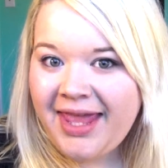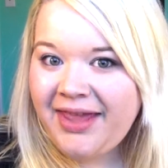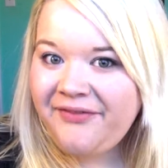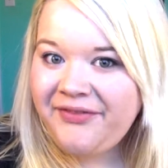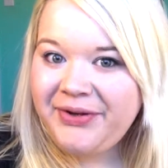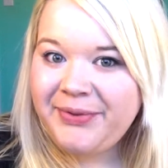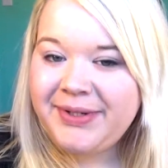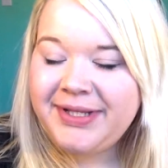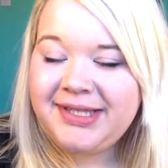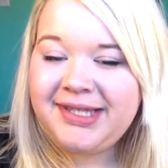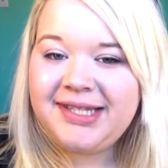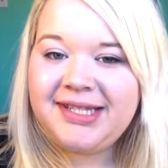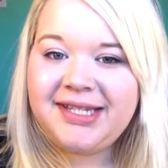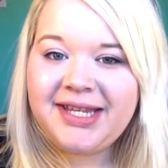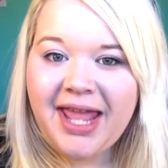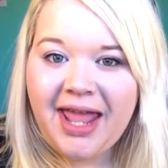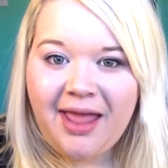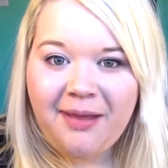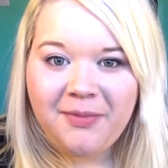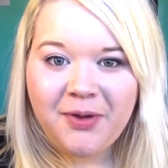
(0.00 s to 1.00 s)
Hey everyone, so
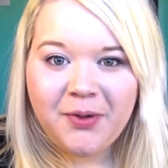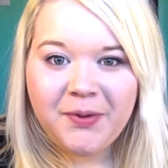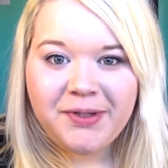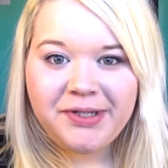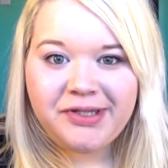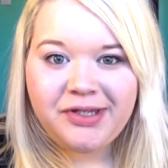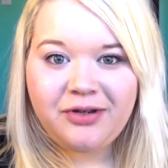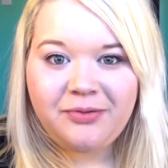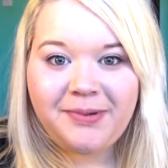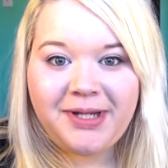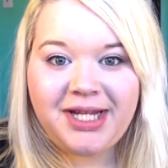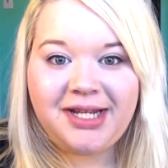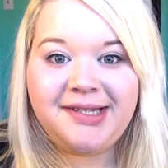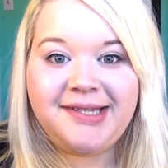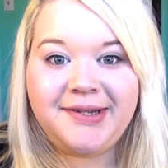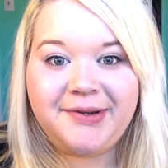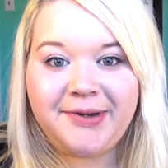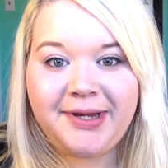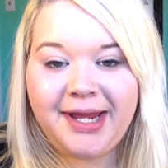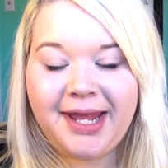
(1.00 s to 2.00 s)
today I'm going to be
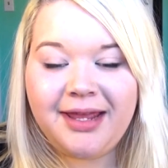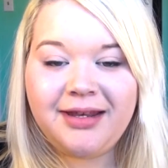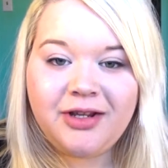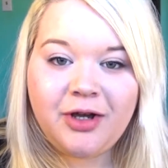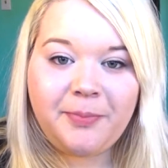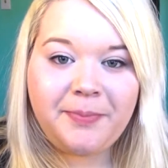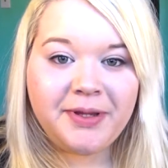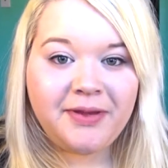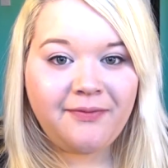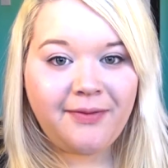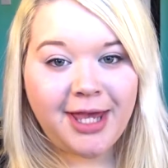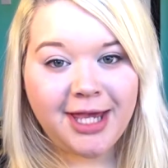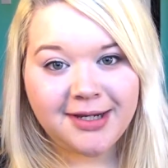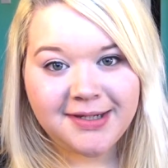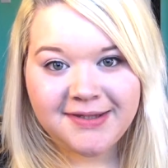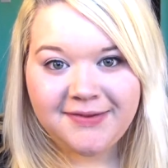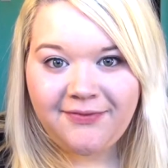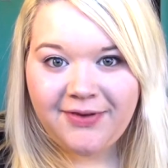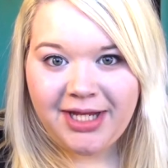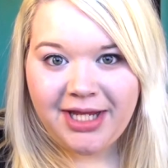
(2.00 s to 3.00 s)
doing an open
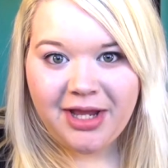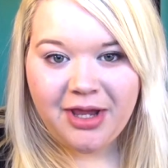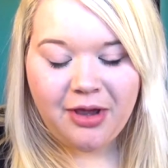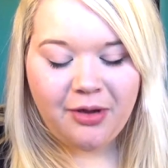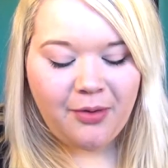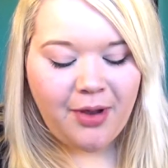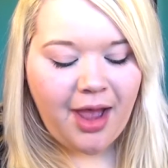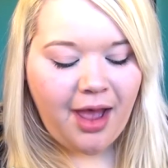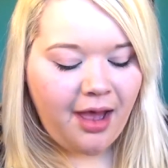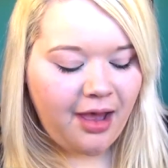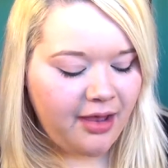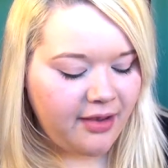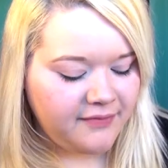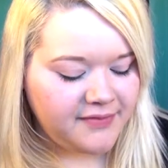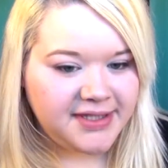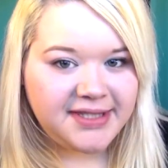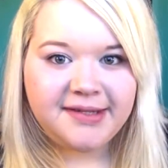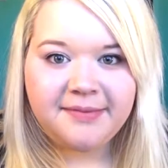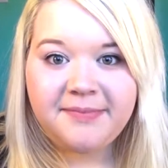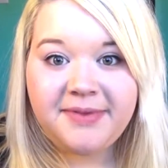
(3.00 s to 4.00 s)
box video of
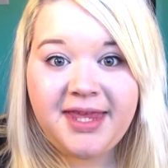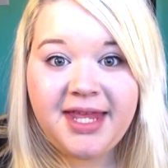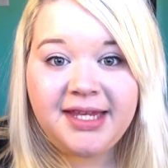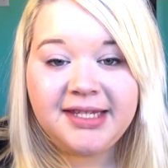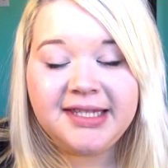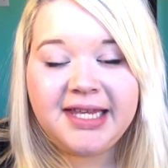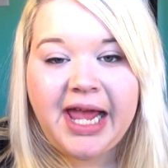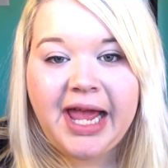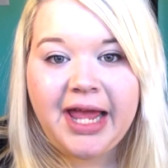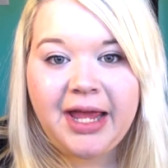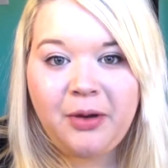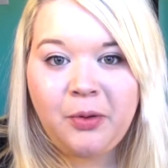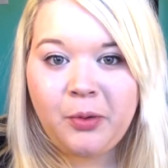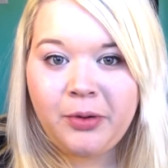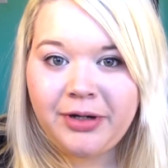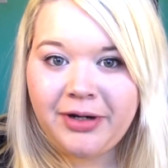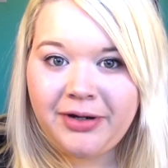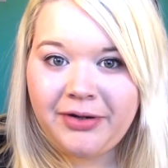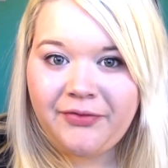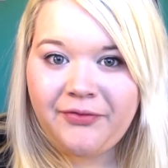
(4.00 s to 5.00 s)
some things that I
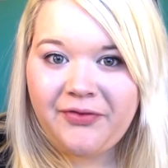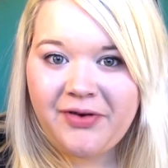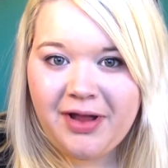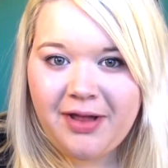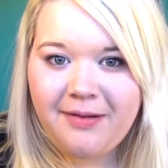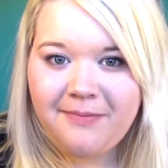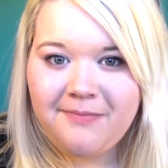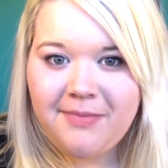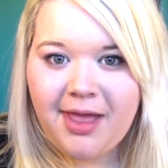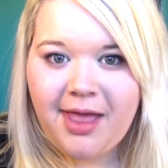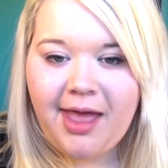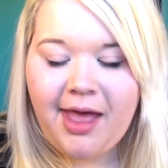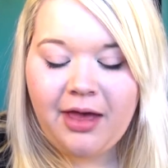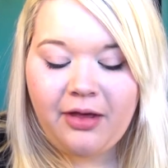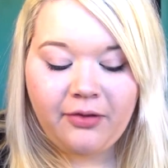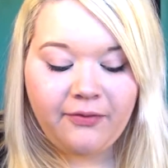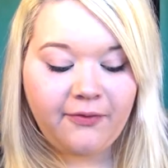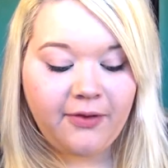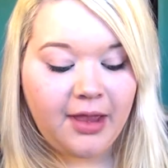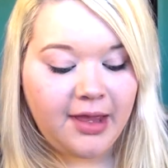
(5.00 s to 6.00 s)
ordered from
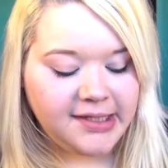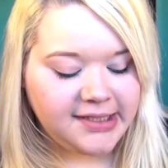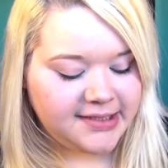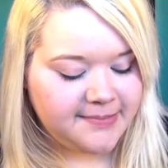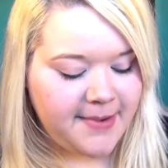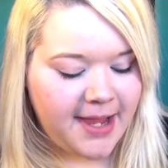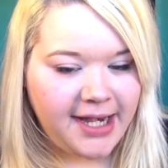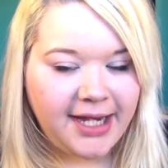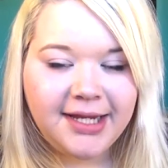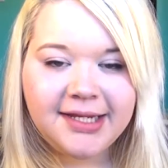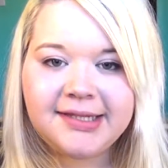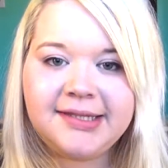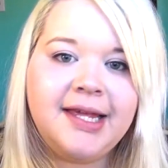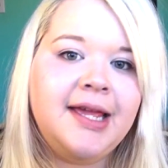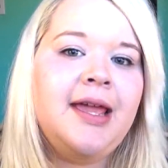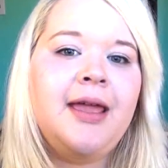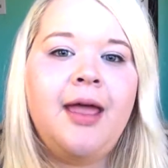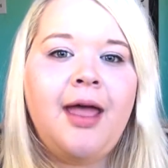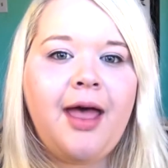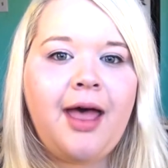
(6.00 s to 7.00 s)
e.l.f. Cosmetics.
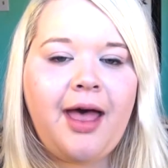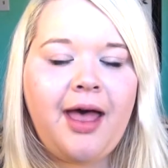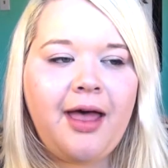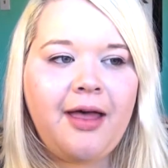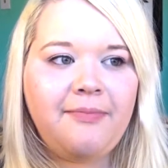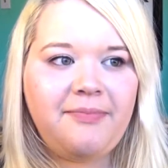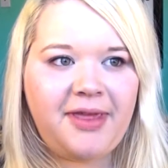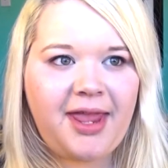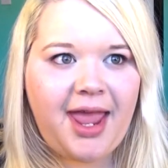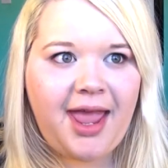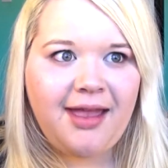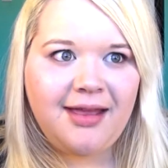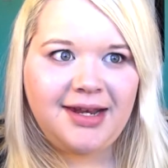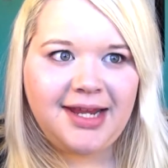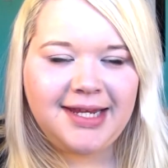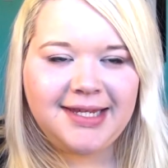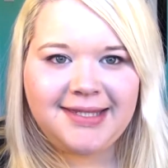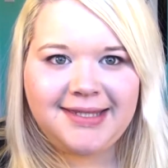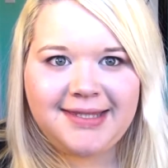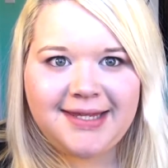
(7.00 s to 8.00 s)
They had
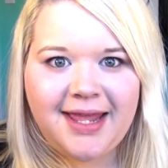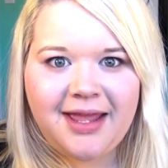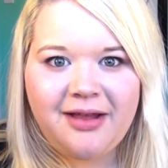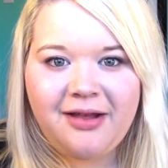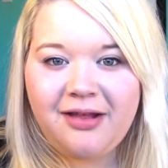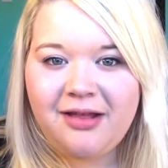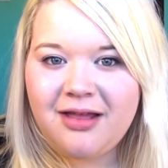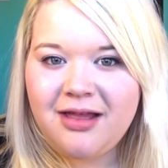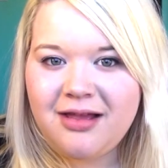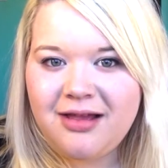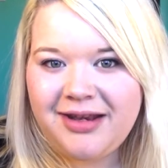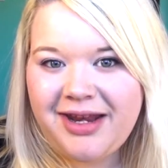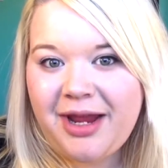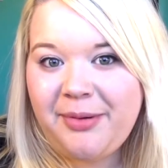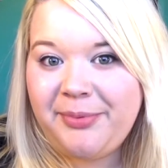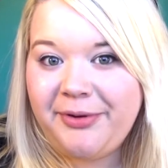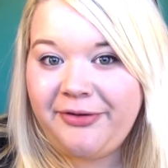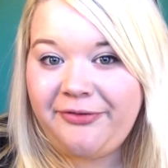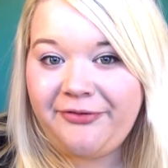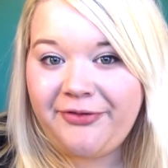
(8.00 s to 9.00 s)
a sale on
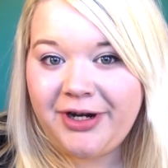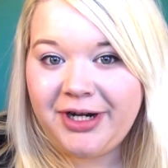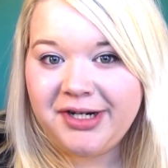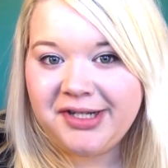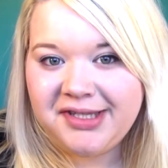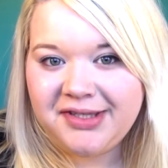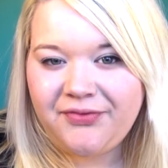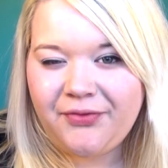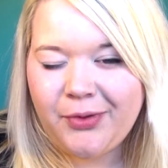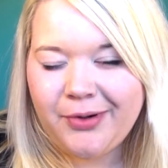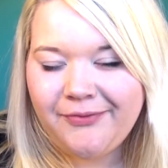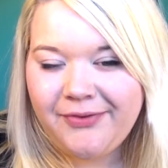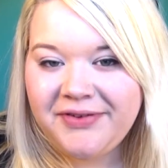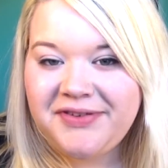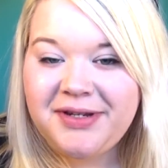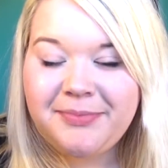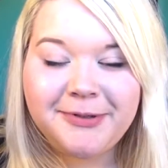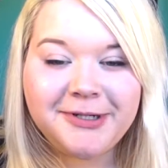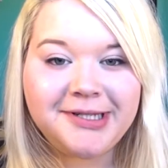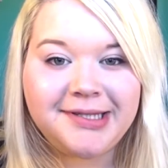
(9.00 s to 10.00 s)
April 1st for
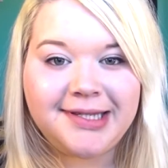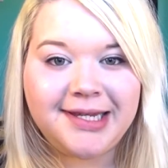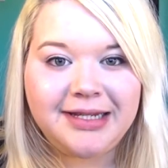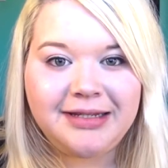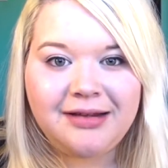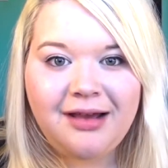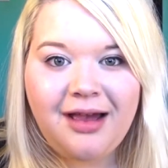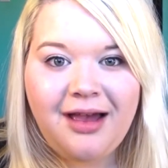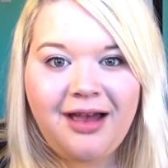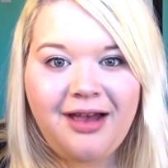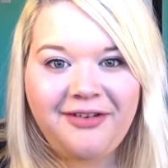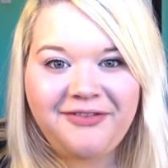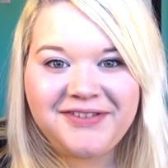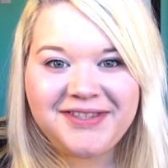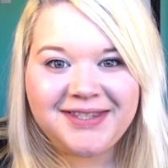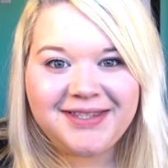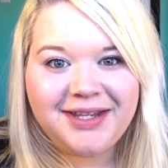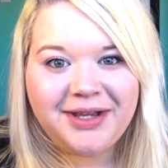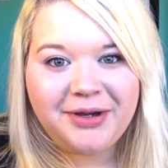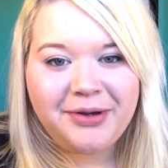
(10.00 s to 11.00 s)
50% off,
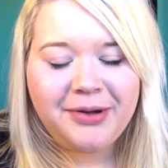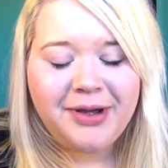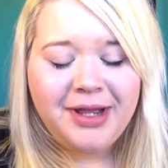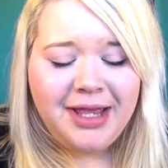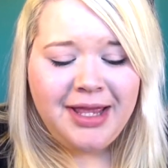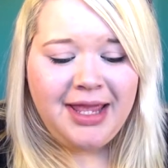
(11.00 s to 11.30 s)
so